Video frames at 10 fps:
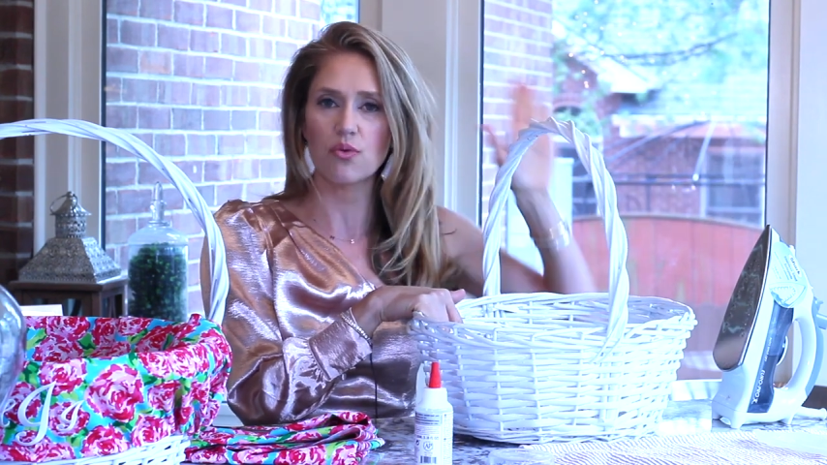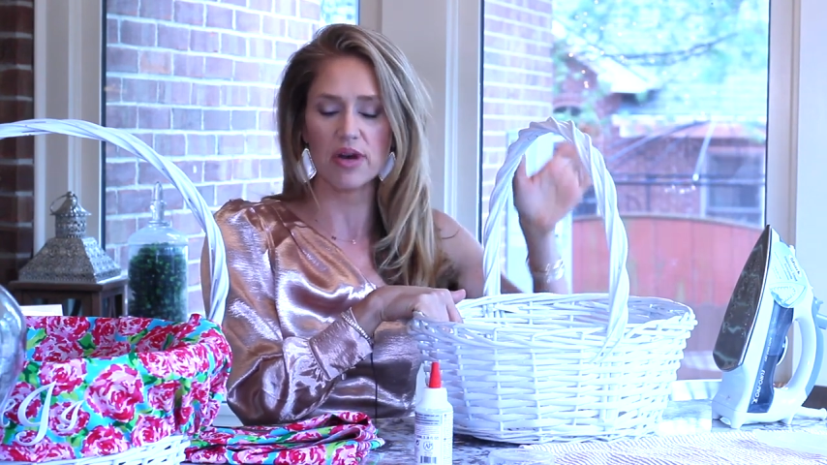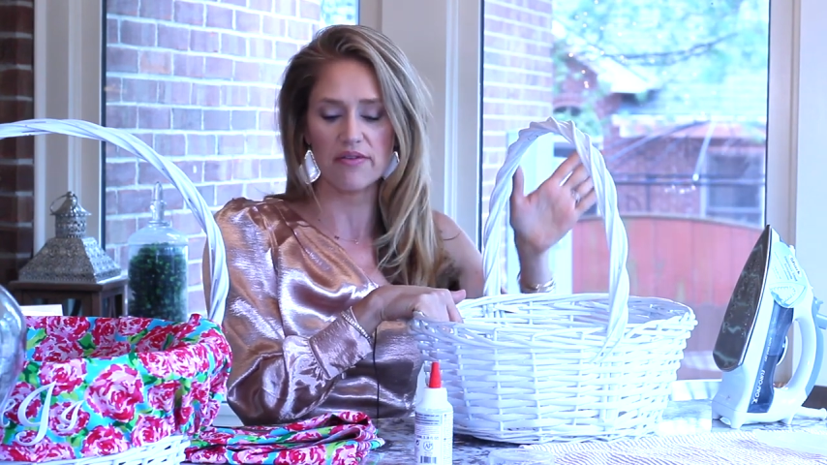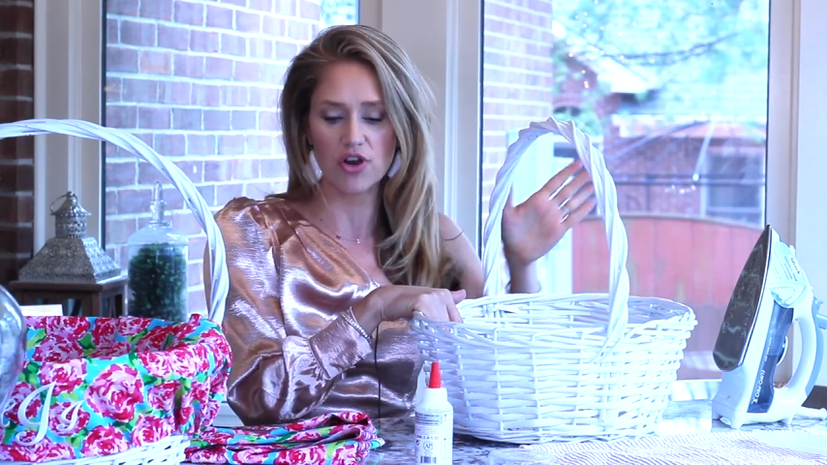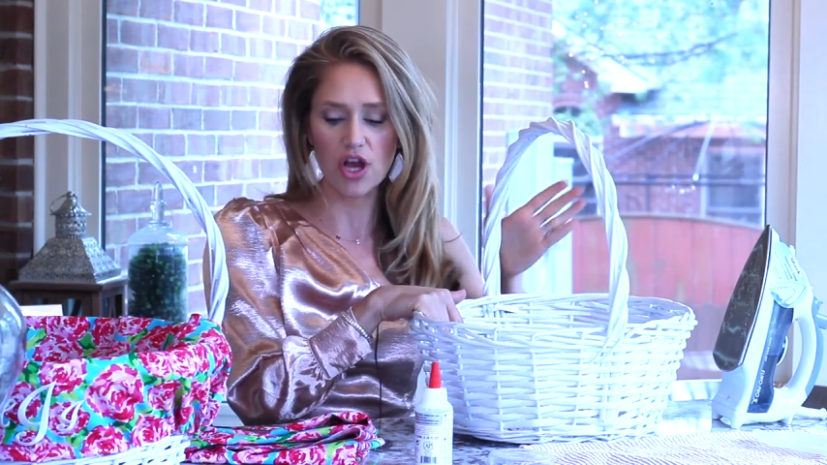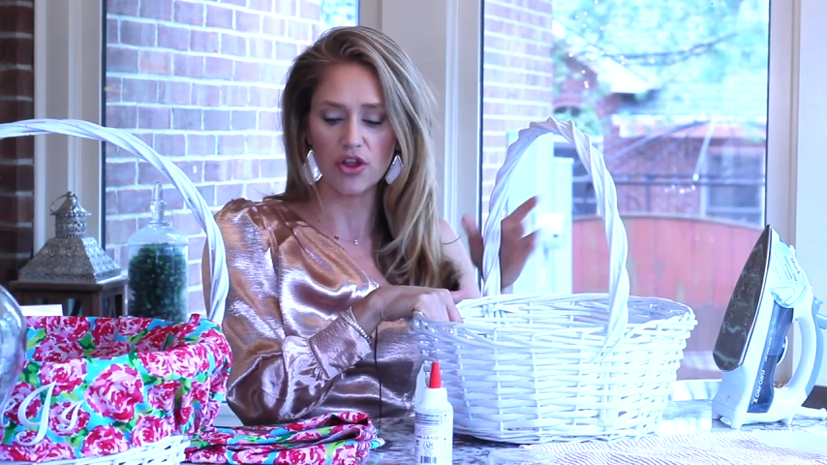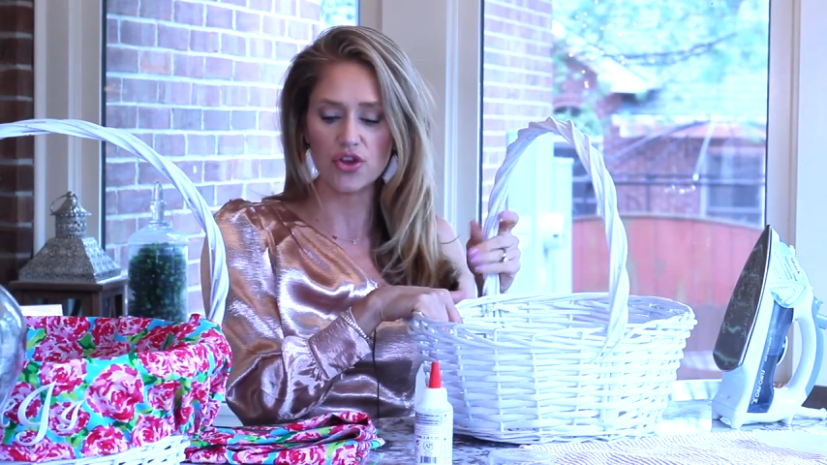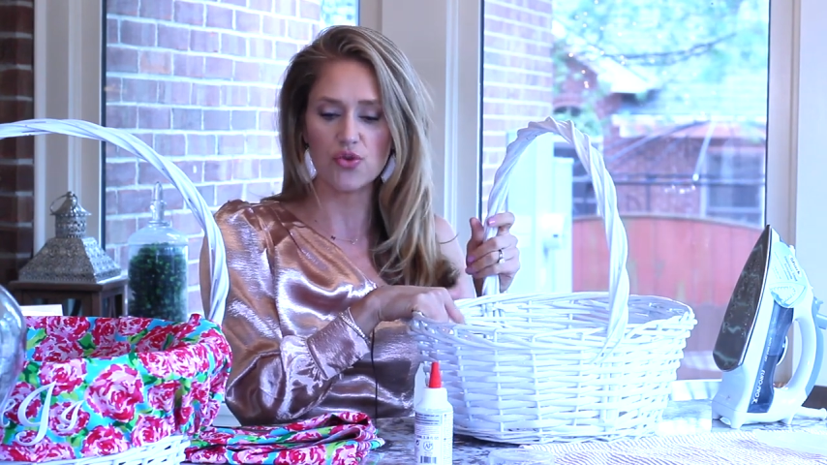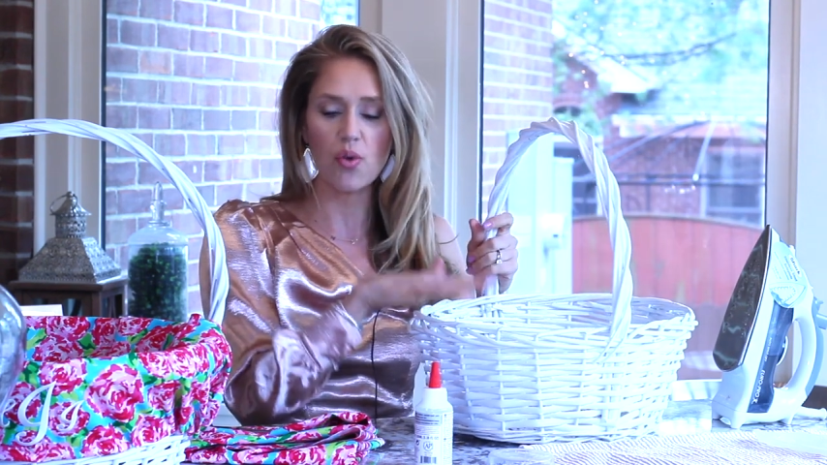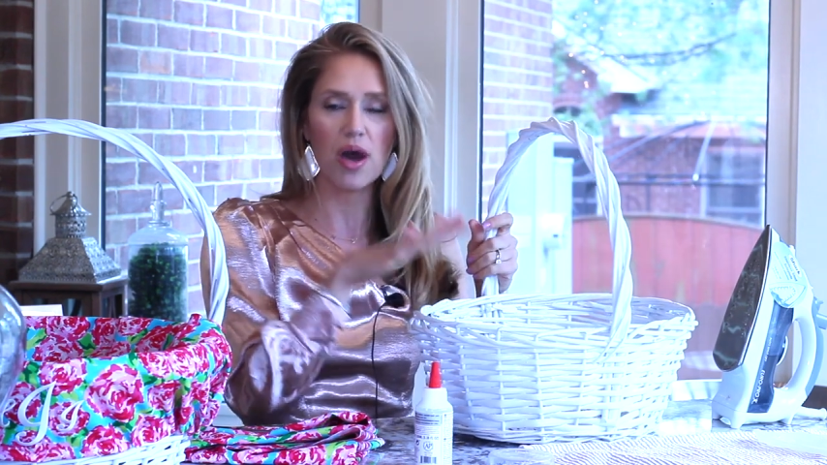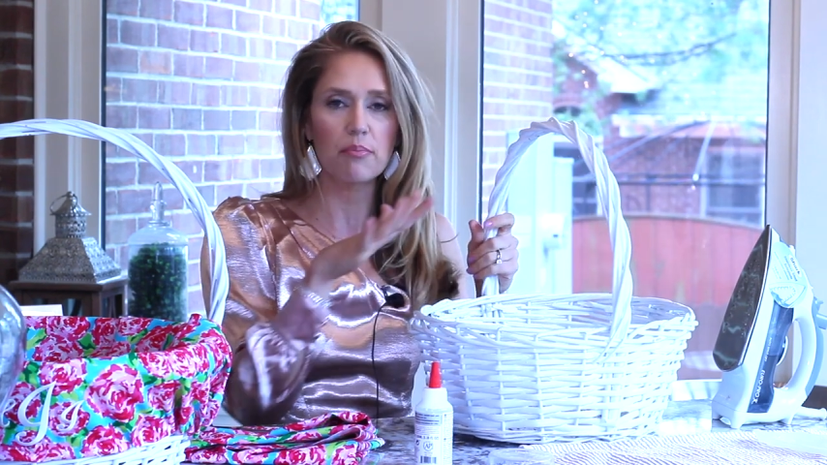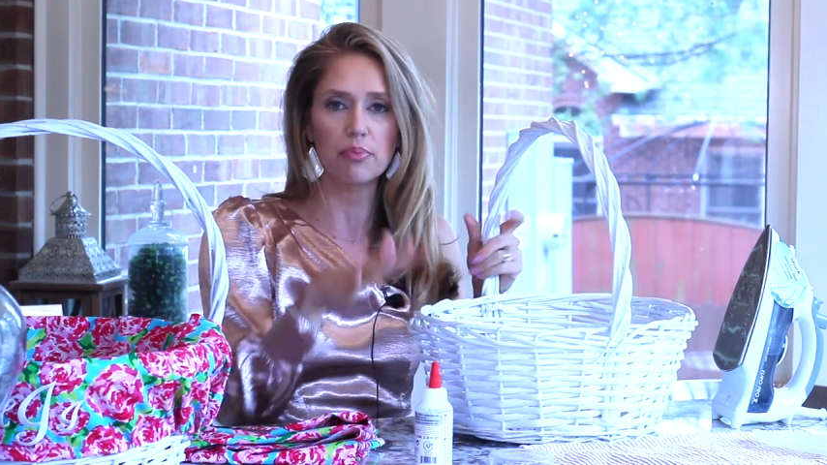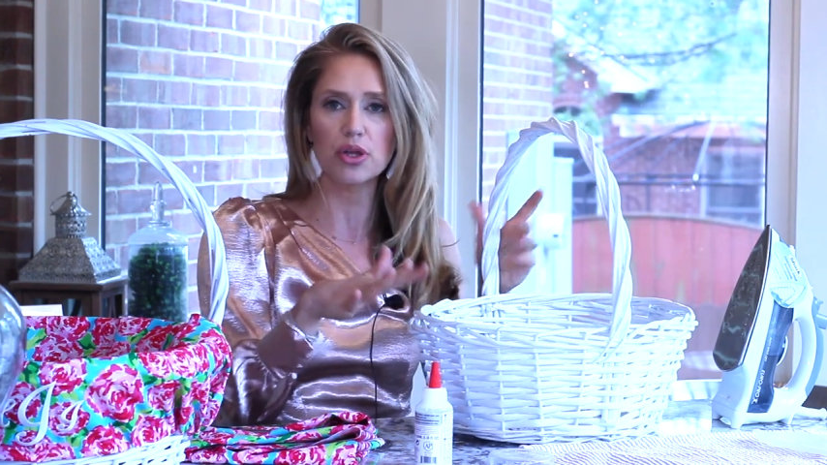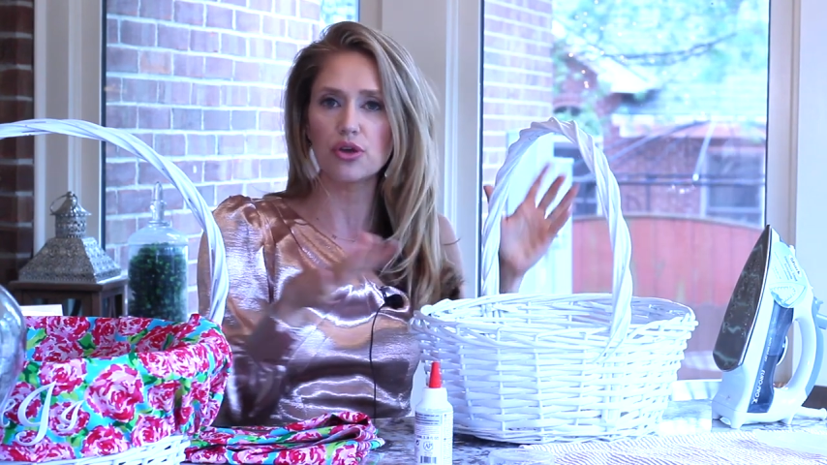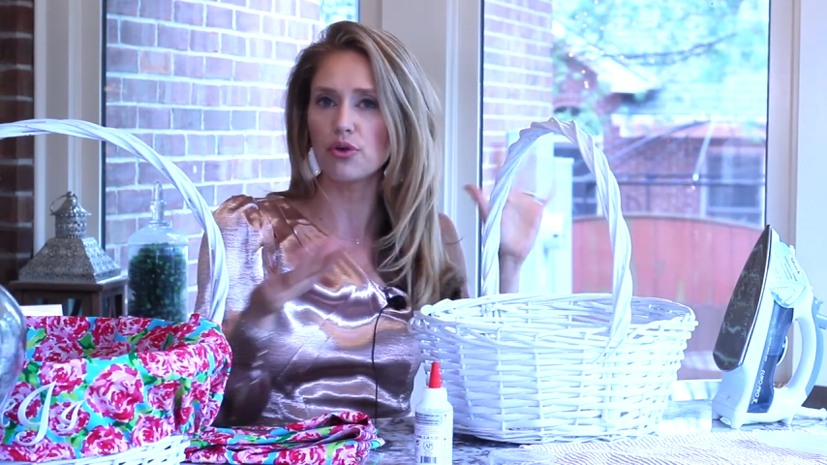or whatever color you want,
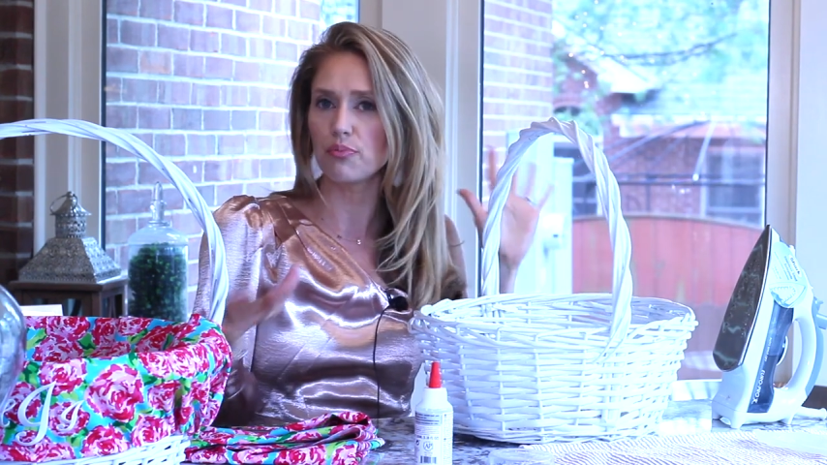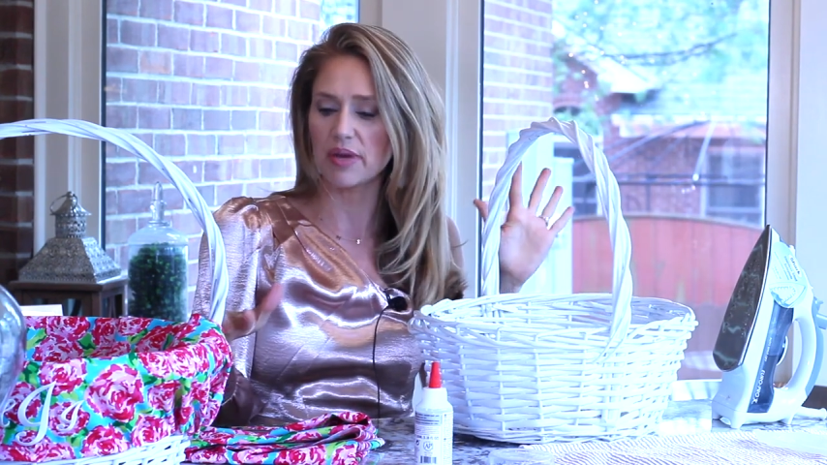blue,